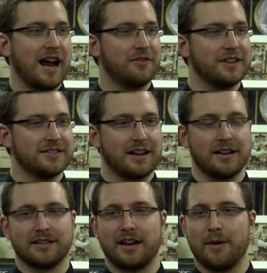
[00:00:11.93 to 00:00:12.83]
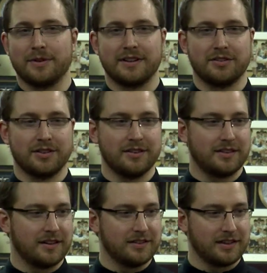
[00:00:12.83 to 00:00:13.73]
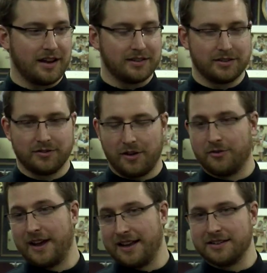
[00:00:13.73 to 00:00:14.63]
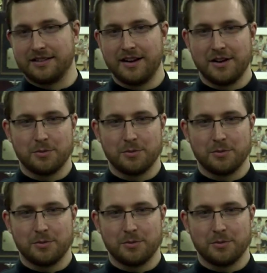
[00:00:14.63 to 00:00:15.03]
have these kinds of competitions and these kinds of events